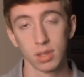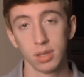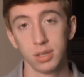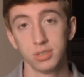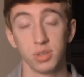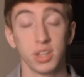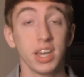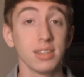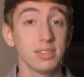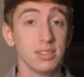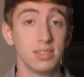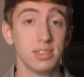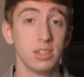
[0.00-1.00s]
So the
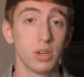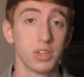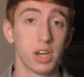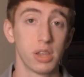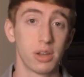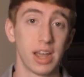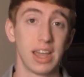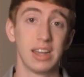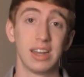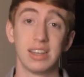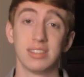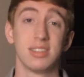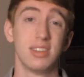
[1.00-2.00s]
SEC, on the other hand,
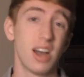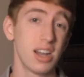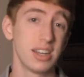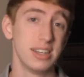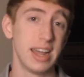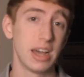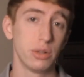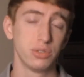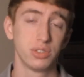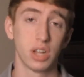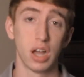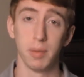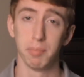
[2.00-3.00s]
has not
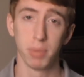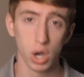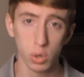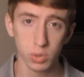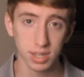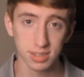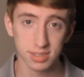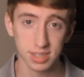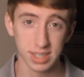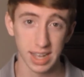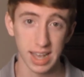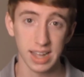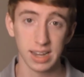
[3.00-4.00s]
announced opponents
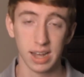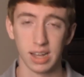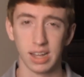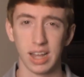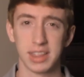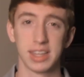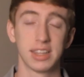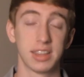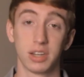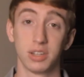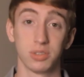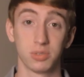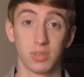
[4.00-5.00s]
yet. I think
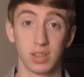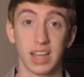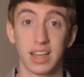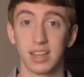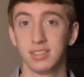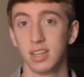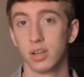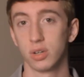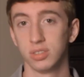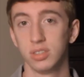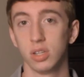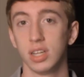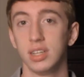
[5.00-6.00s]
they, like I said, are
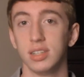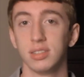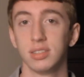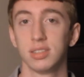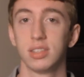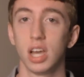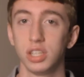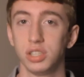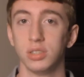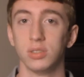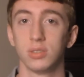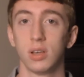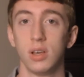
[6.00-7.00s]
still in
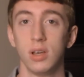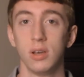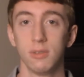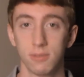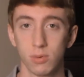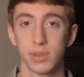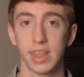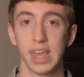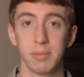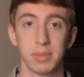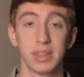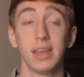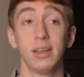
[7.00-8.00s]
discussions for
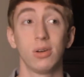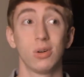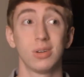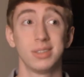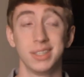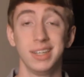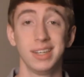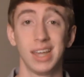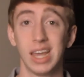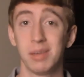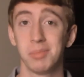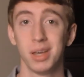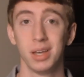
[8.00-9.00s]
that, but they are
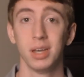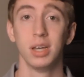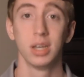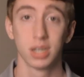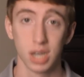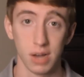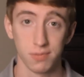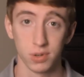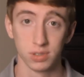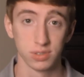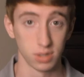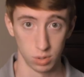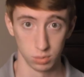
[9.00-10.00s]
10-game
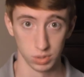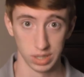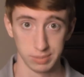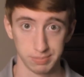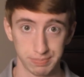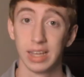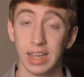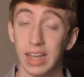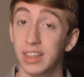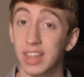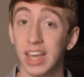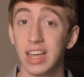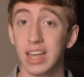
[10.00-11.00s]
conference only.
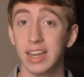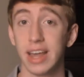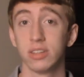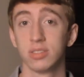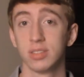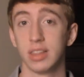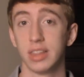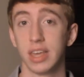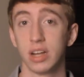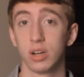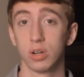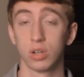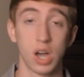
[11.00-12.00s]
And they announced that
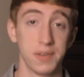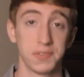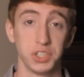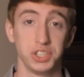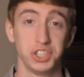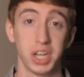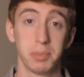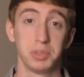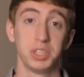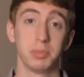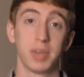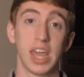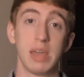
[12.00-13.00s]
their conference
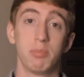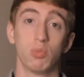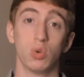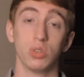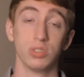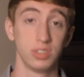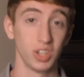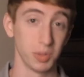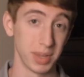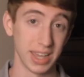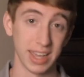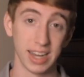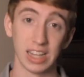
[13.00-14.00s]
championship game will still
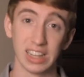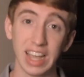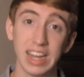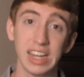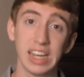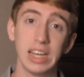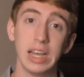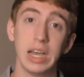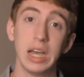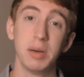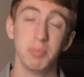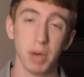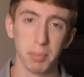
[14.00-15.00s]
be in Atlanta,
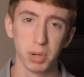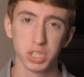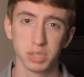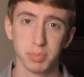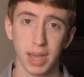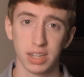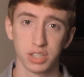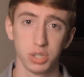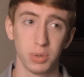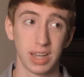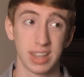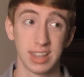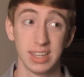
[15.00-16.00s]
but pushed back
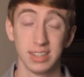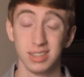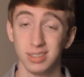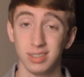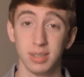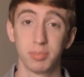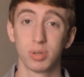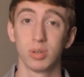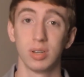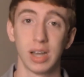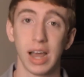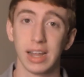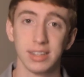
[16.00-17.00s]
to, I think, December
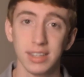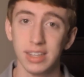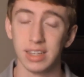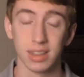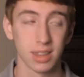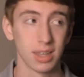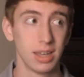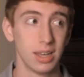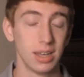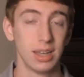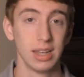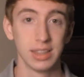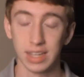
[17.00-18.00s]
19th.
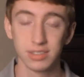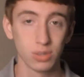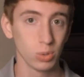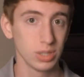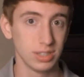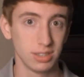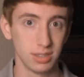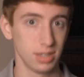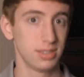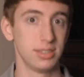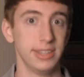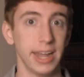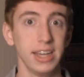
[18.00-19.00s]
That's only
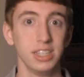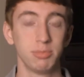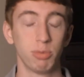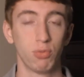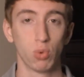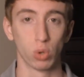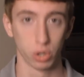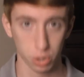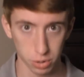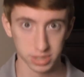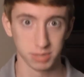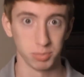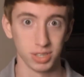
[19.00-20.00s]
6 days before
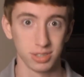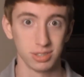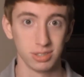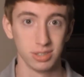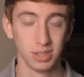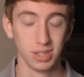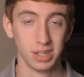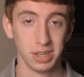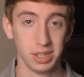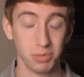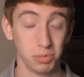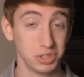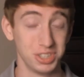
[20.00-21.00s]
Christmas.
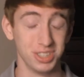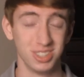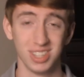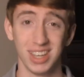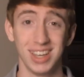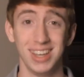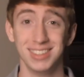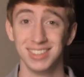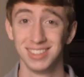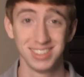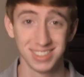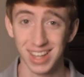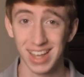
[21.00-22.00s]
which is
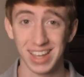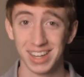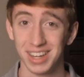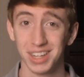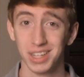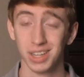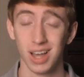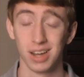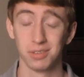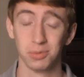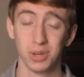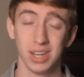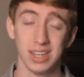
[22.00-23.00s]
insane in a lot
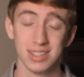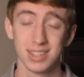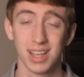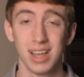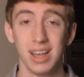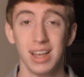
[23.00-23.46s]
of ways.